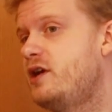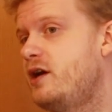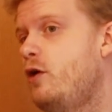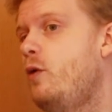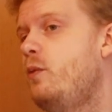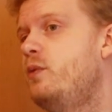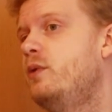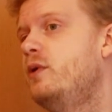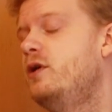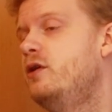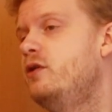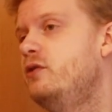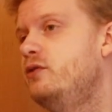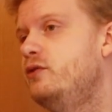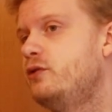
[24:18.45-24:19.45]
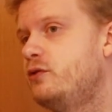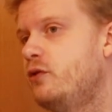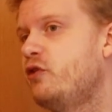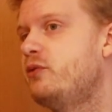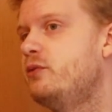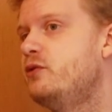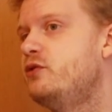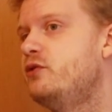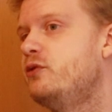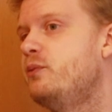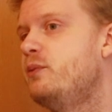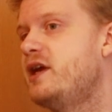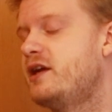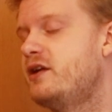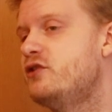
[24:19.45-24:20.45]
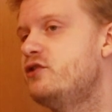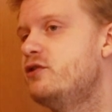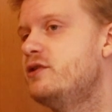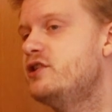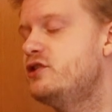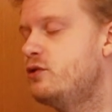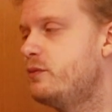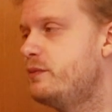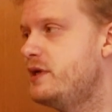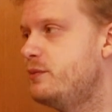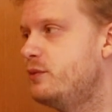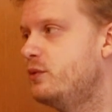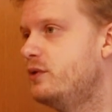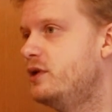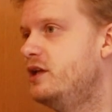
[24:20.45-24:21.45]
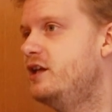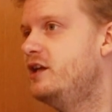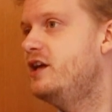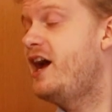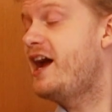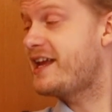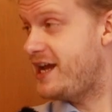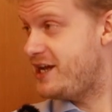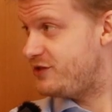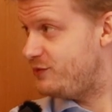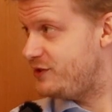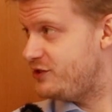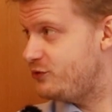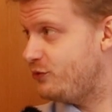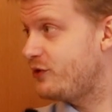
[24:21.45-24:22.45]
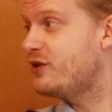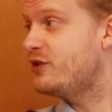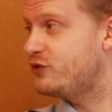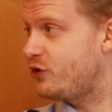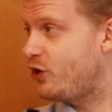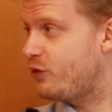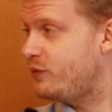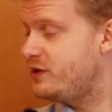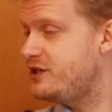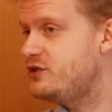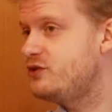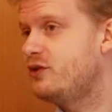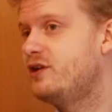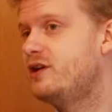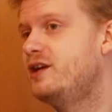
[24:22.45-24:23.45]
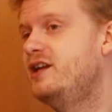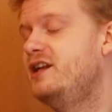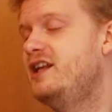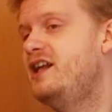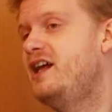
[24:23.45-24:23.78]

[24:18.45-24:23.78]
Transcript: And I hope to contribute to making sure these young people engage with each other, talk with each other.